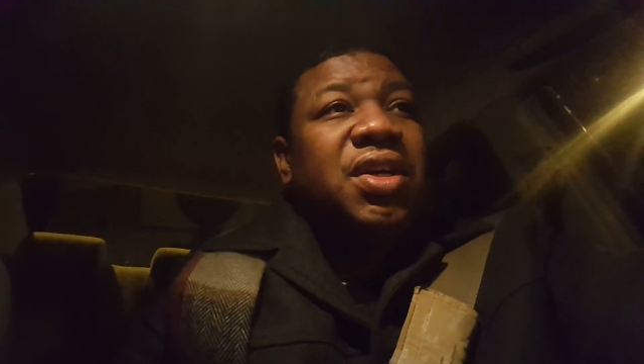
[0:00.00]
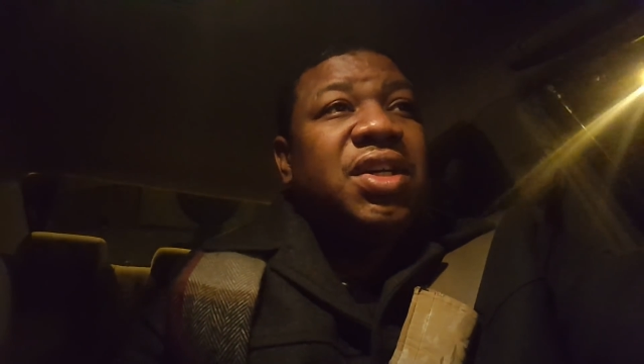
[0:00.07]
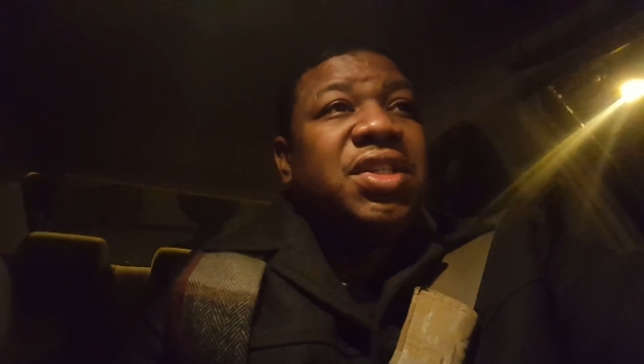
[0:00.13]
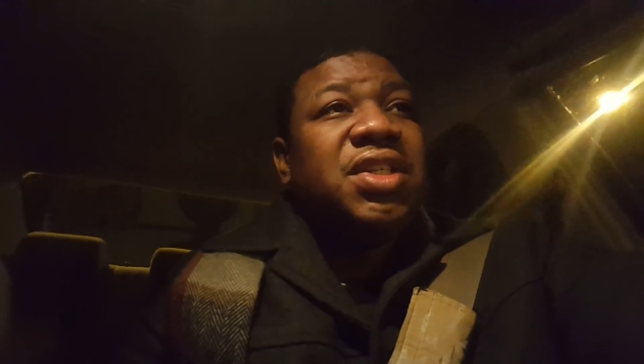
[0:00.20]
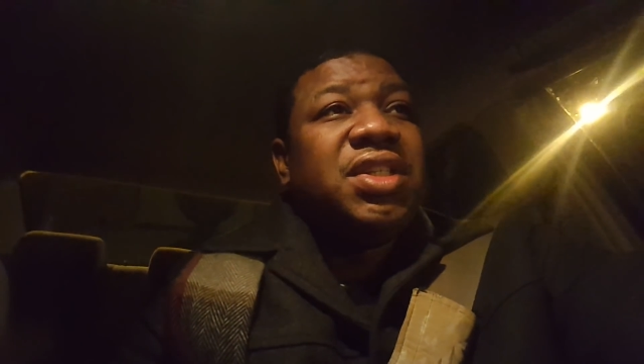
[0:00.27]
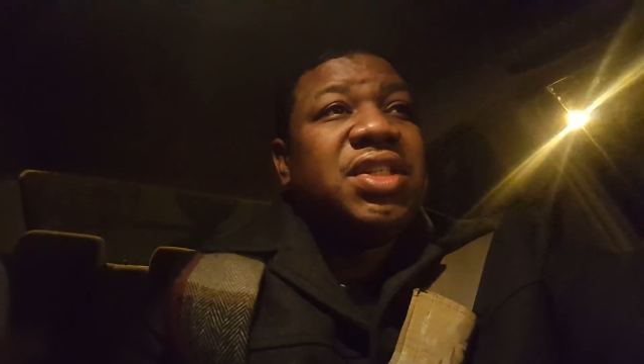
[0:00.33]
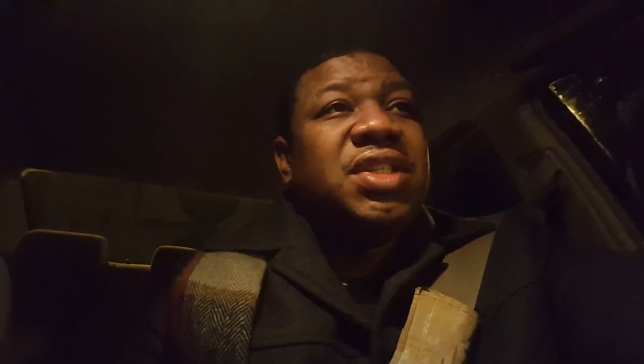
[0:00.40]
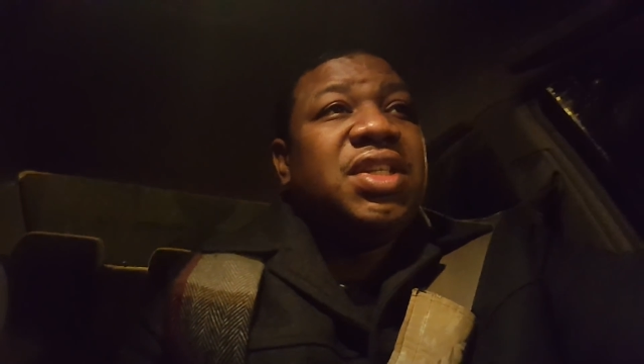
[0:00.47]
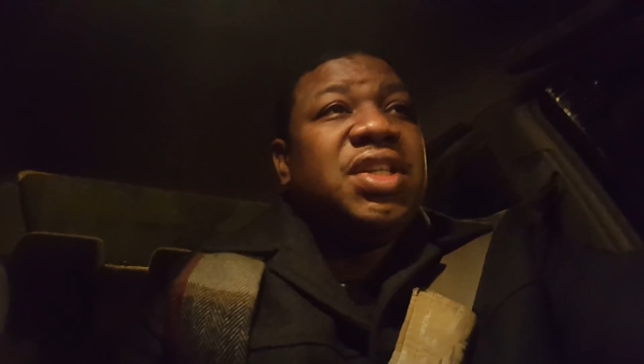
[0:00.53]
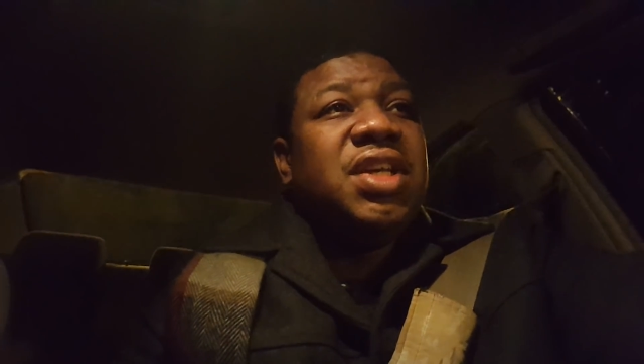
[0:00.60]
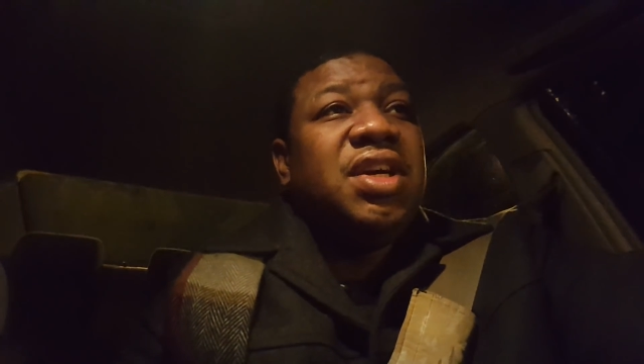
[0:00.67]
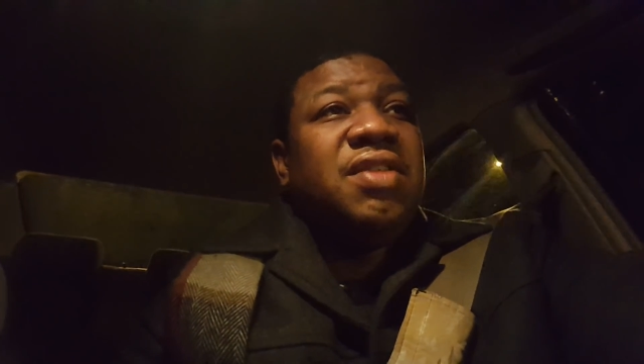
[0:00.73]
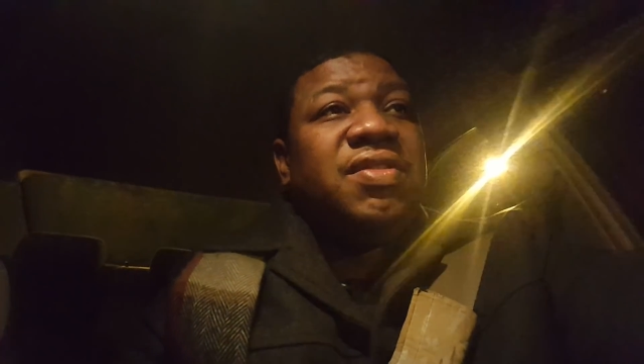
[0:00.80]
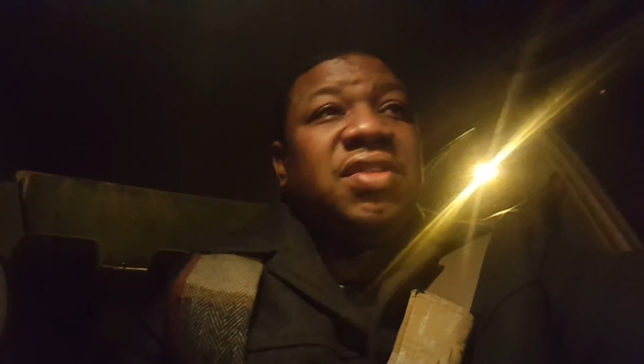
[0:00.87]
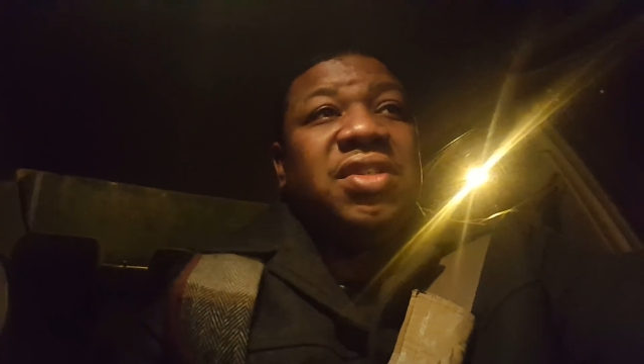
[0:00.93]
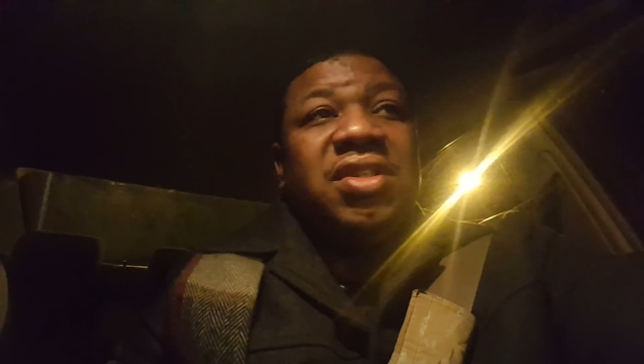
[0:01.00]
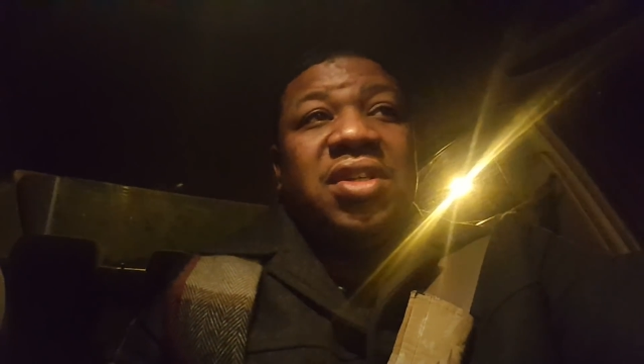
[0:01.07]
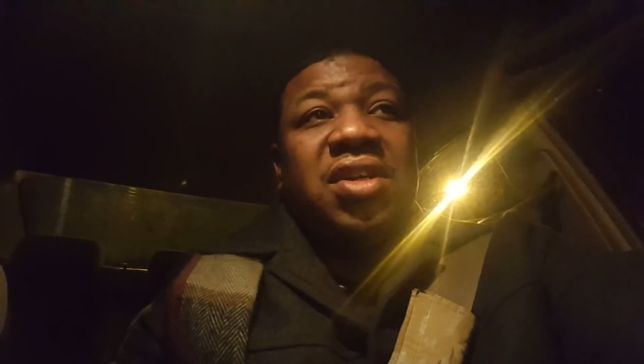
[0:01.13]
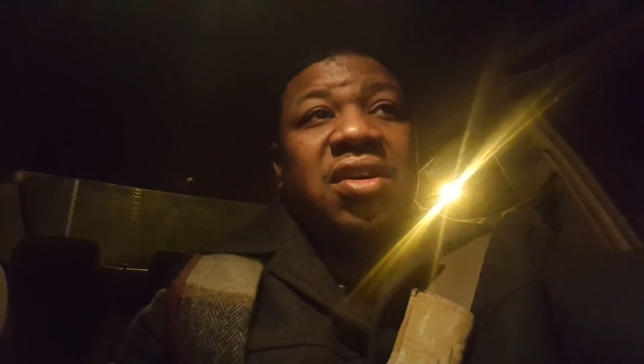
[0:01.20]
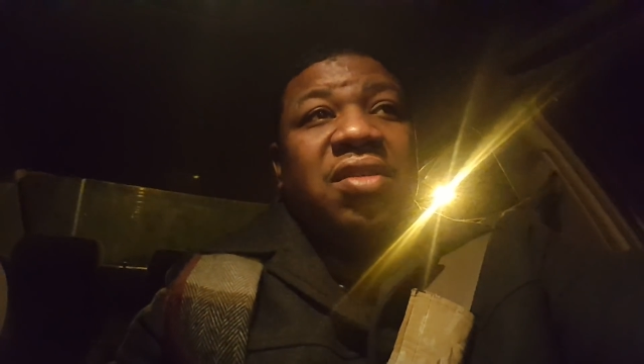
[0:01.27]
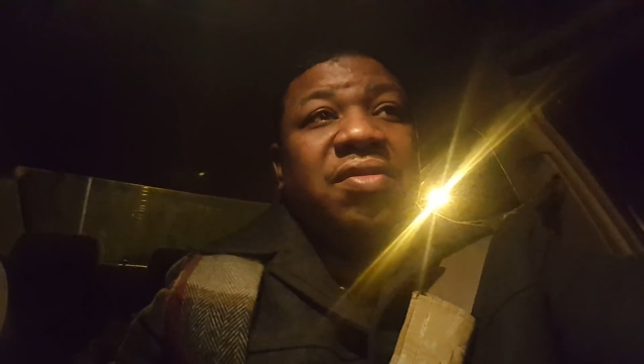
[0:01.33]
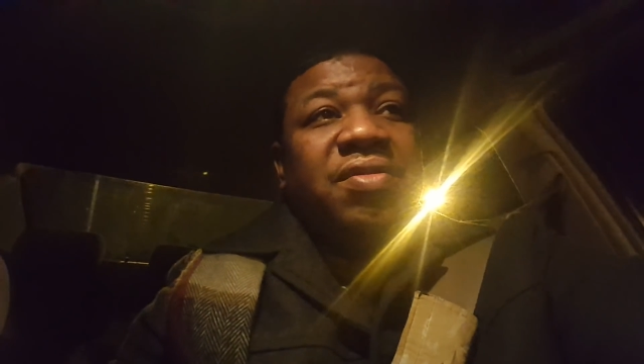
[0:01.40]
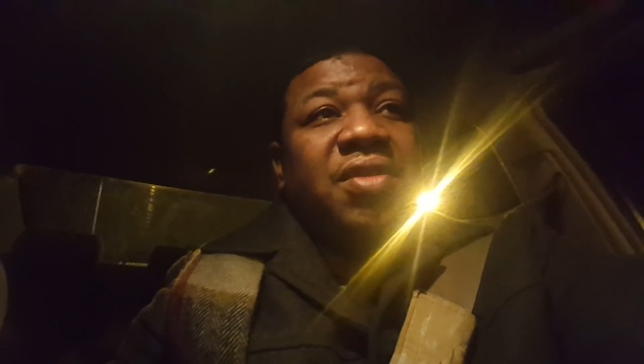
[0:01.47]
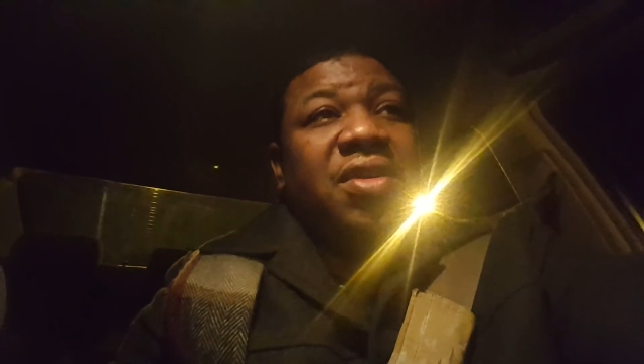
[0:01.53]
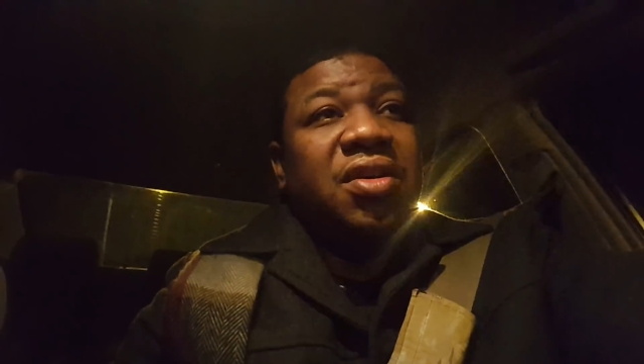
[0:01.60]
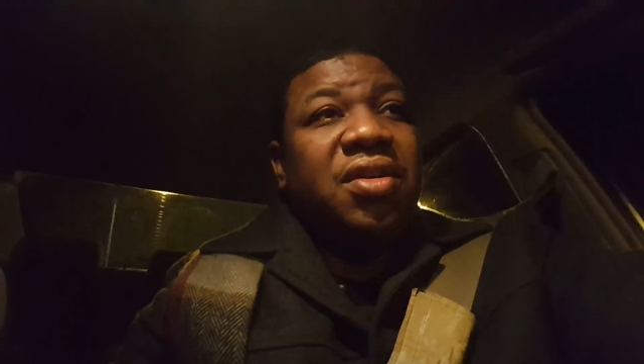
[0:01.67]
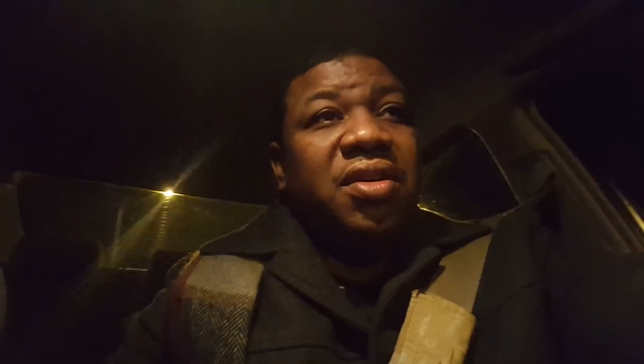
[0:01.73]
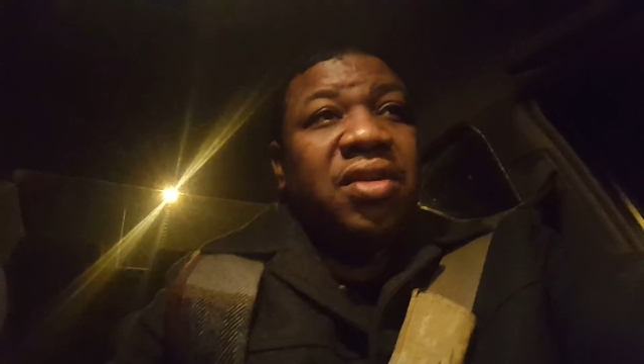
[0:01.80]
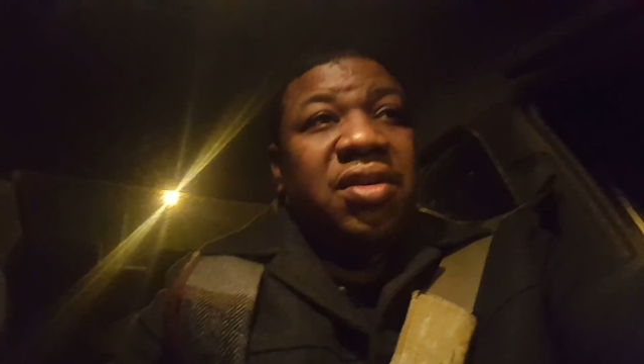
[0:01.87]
it just never took off her.